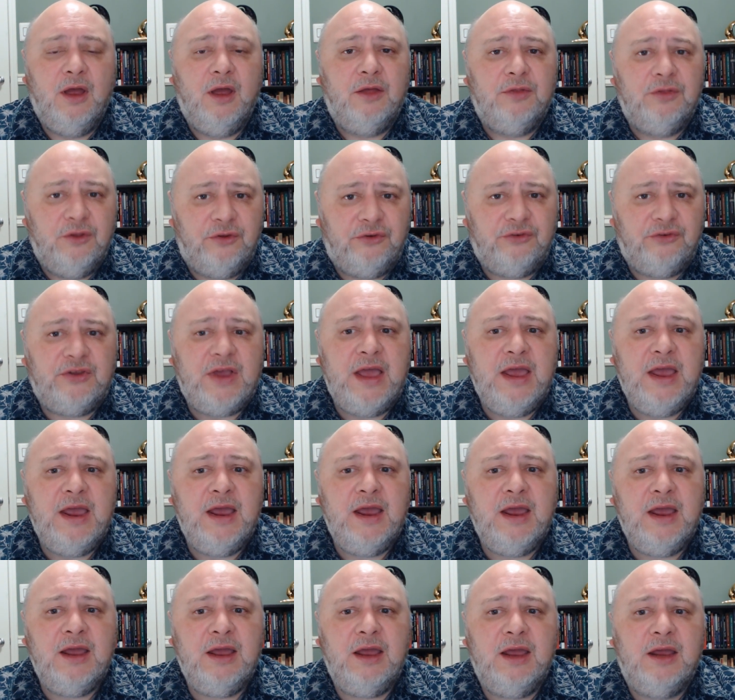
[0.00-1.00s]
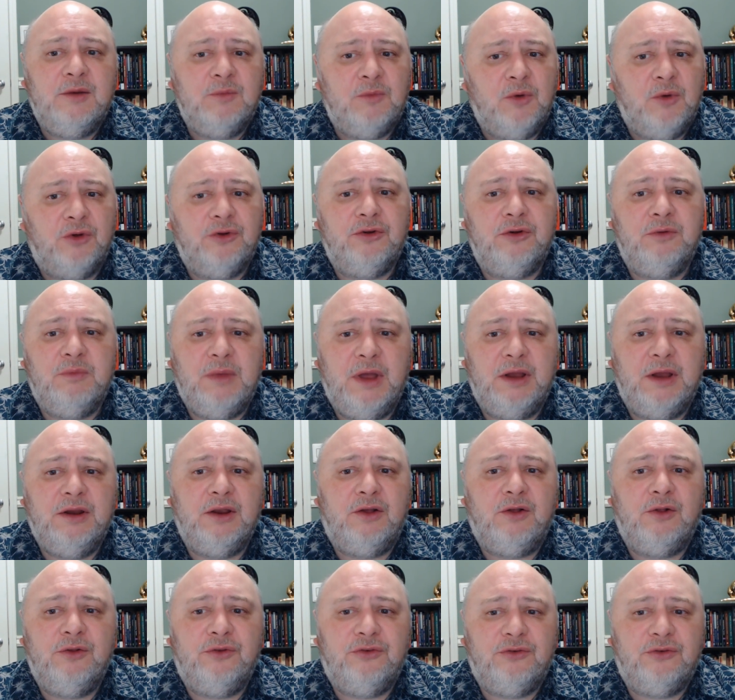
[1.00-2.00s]
The saying in modern
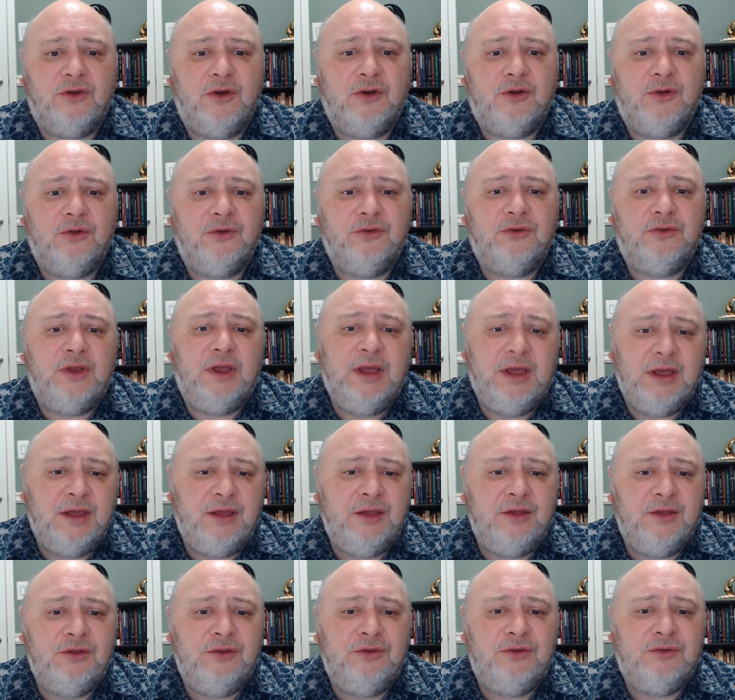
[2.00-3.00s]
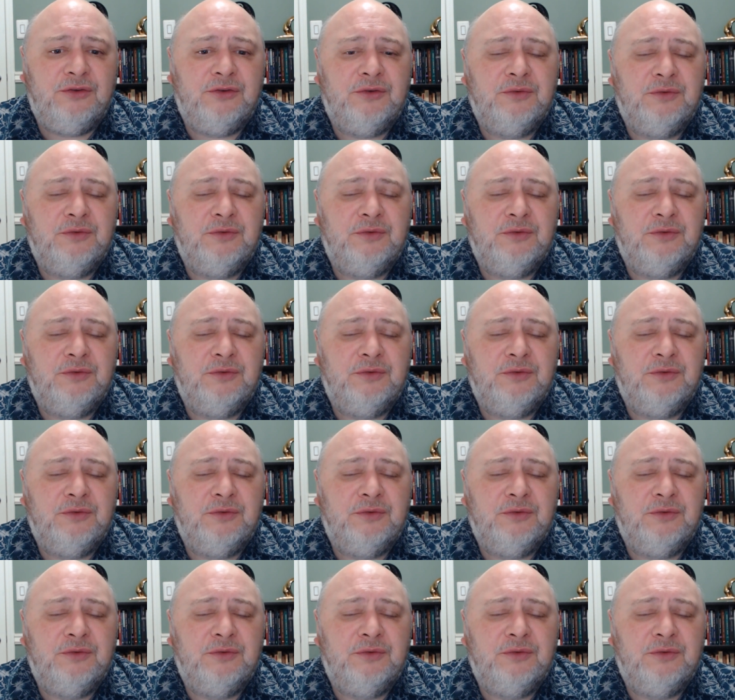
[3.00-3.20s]
medical circles is,